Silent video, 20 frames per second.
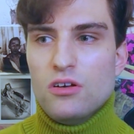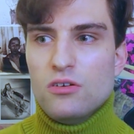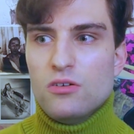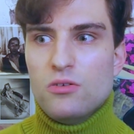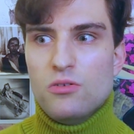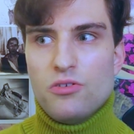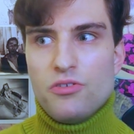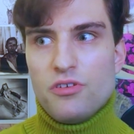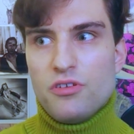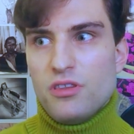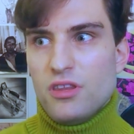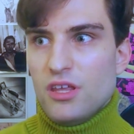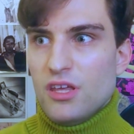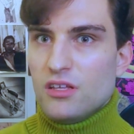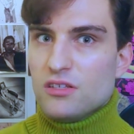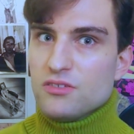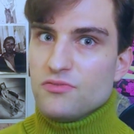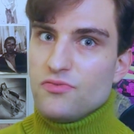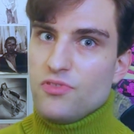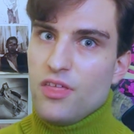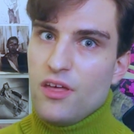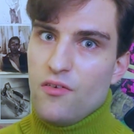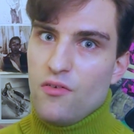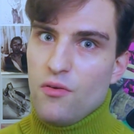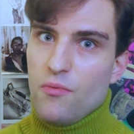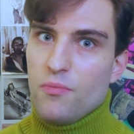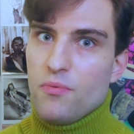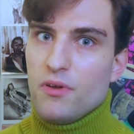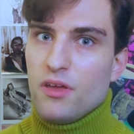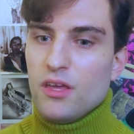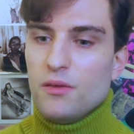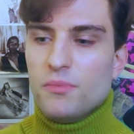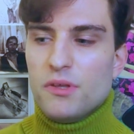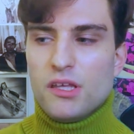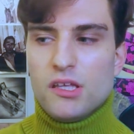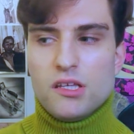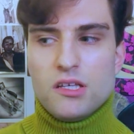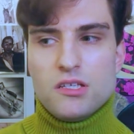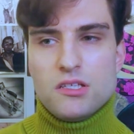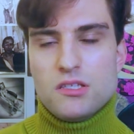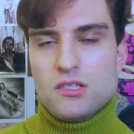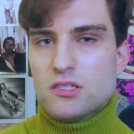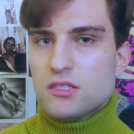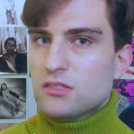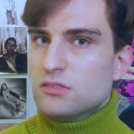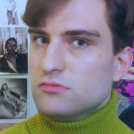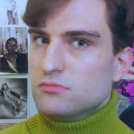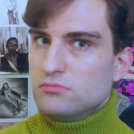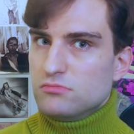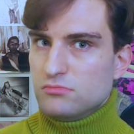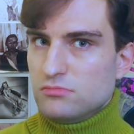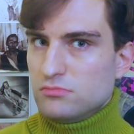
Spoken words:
who are in need of therapy, because